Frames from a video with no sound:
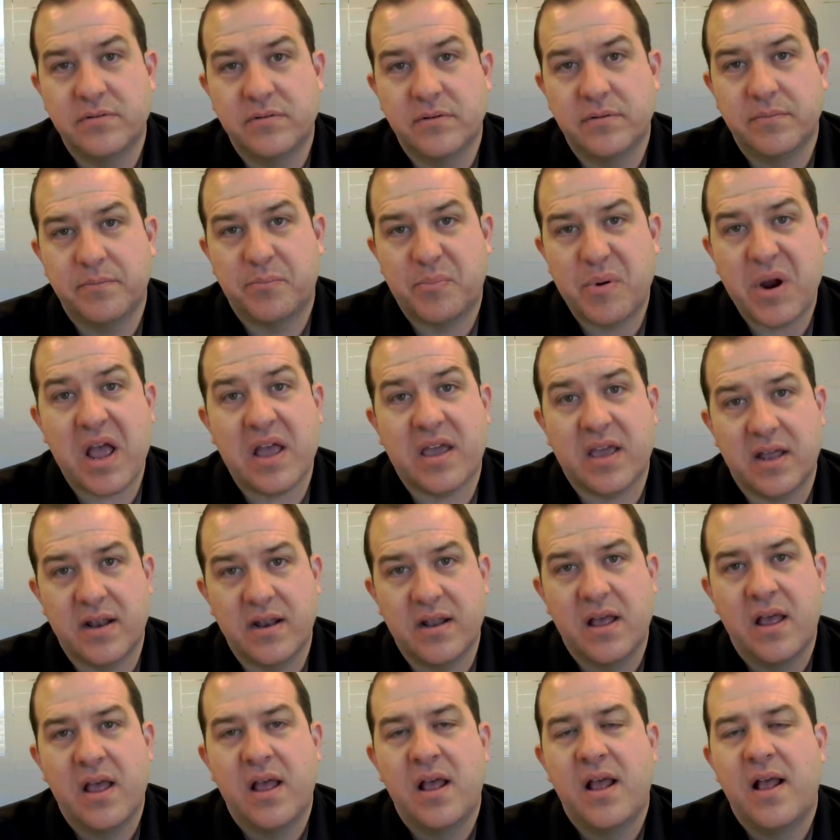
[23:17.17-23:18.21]
bracket.
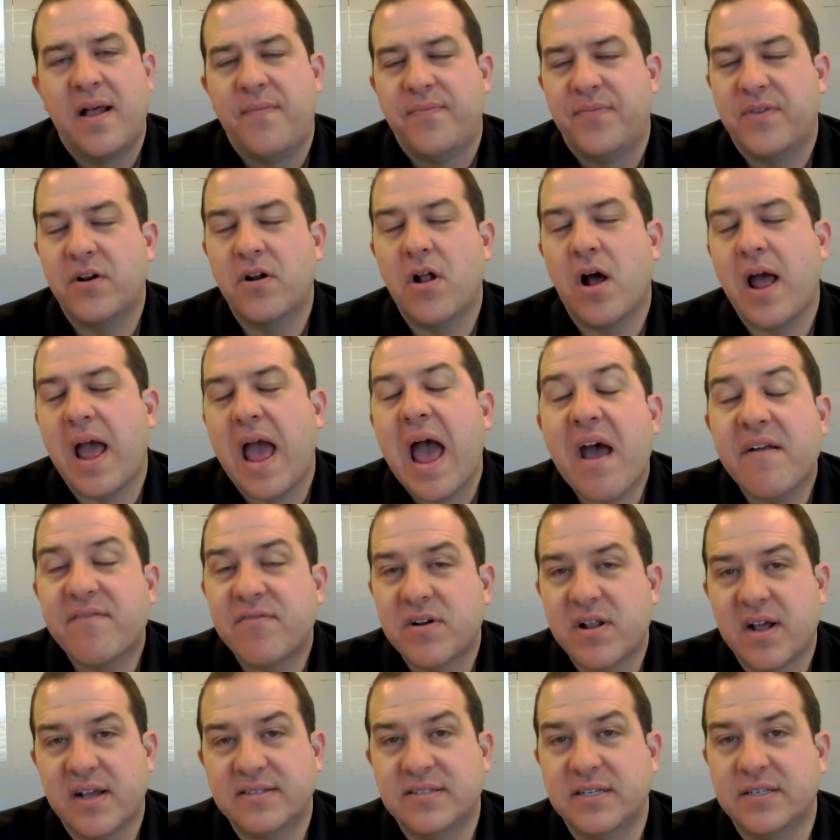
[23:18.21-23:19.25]
They're not
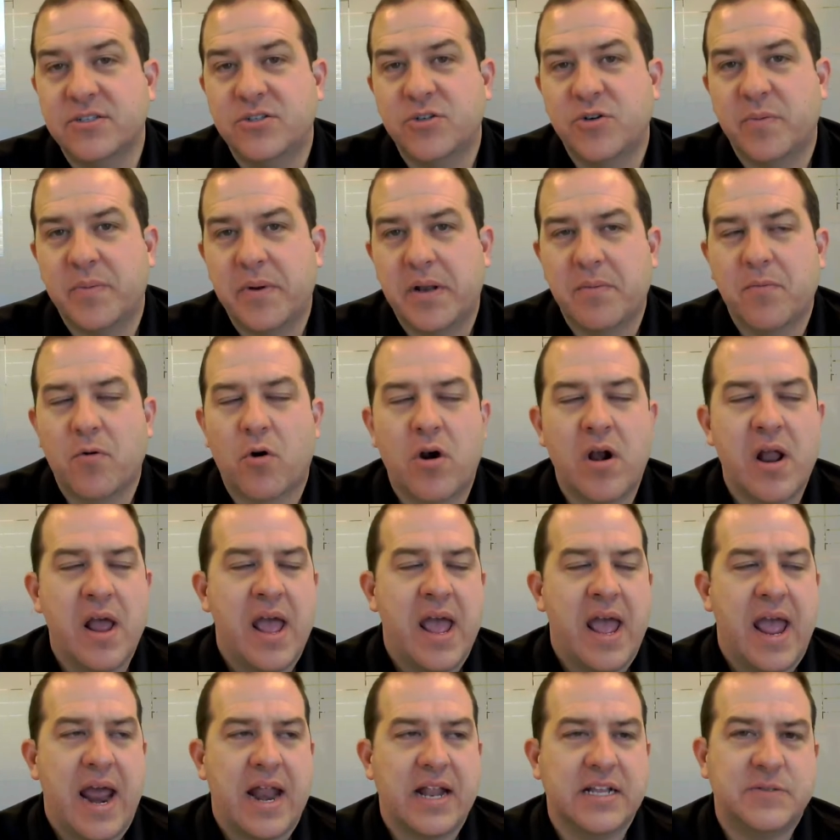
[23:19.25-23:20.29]
advertising to them anymore,
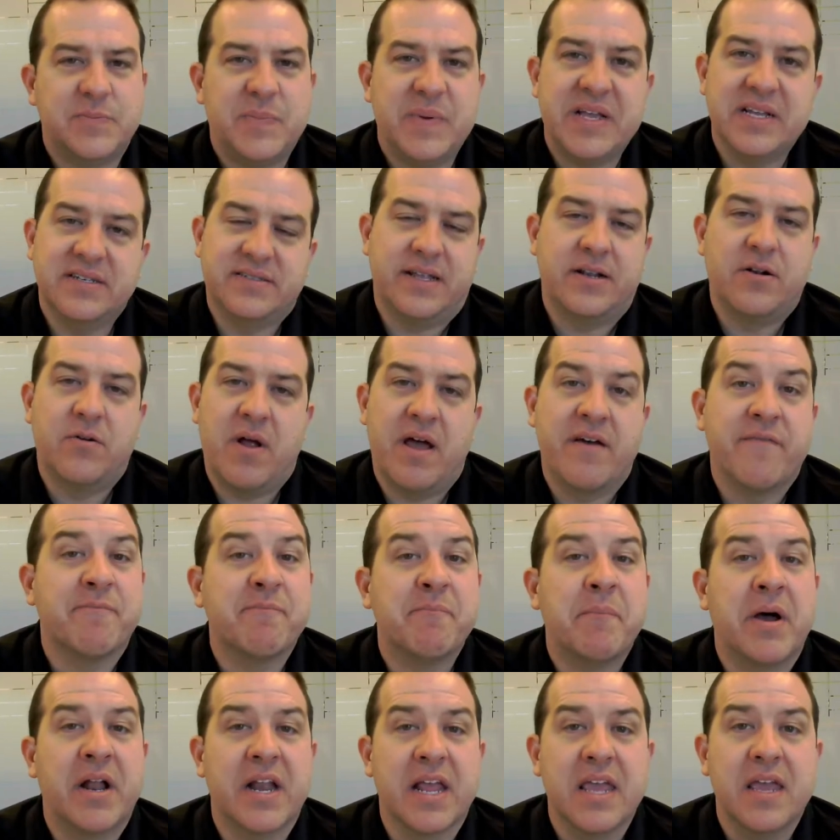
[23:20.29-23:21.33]
and it's because they don't have
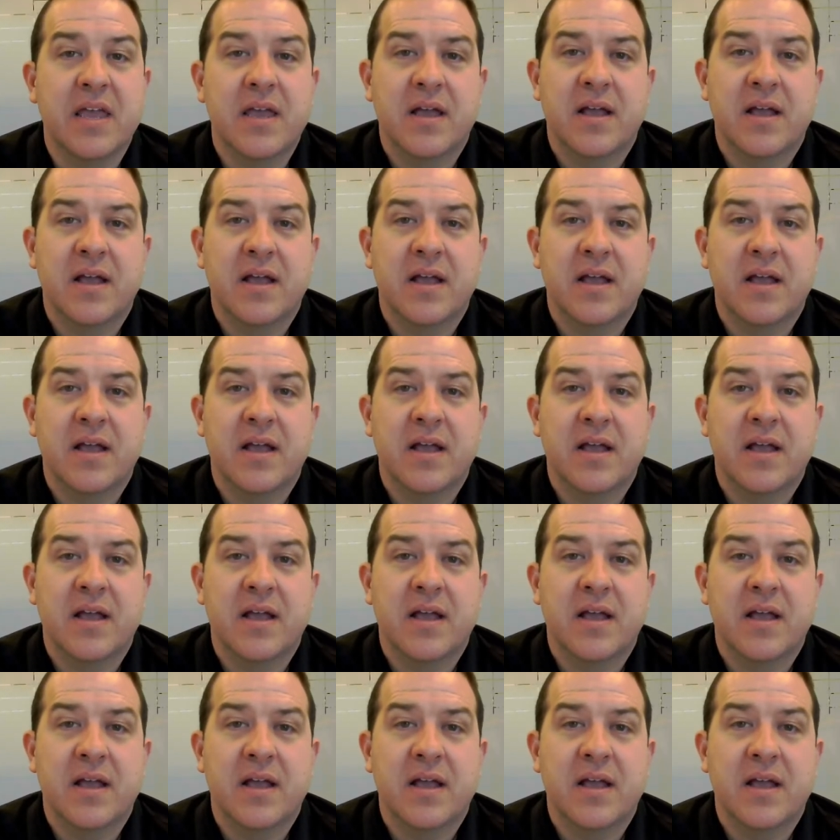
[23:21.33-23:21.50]
money.